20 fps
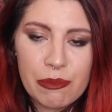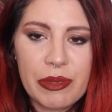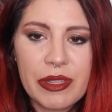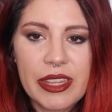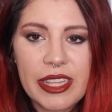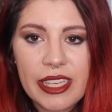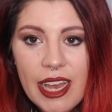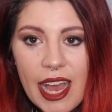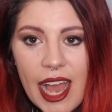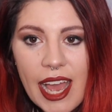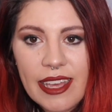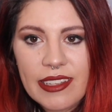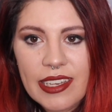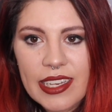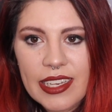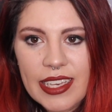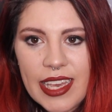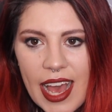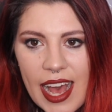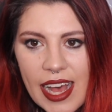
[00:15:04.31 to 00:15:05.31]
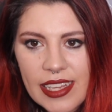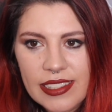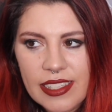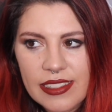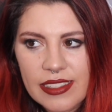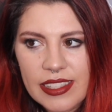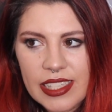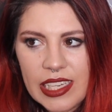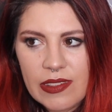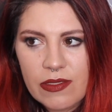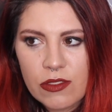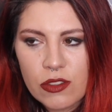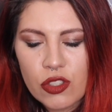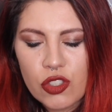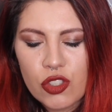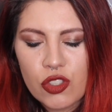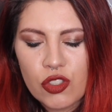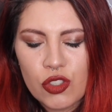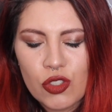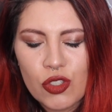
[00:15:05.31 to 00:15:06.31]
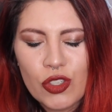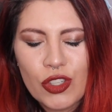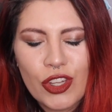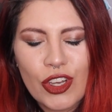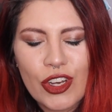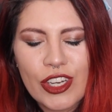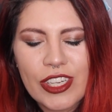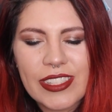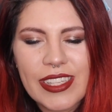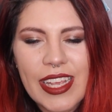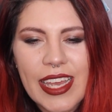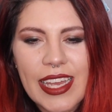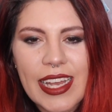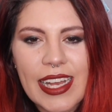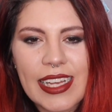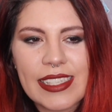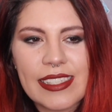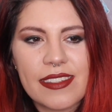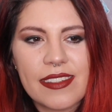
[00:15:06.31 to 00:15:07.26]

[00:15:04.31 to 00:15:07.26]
But the guy they cast as the evil dude looks like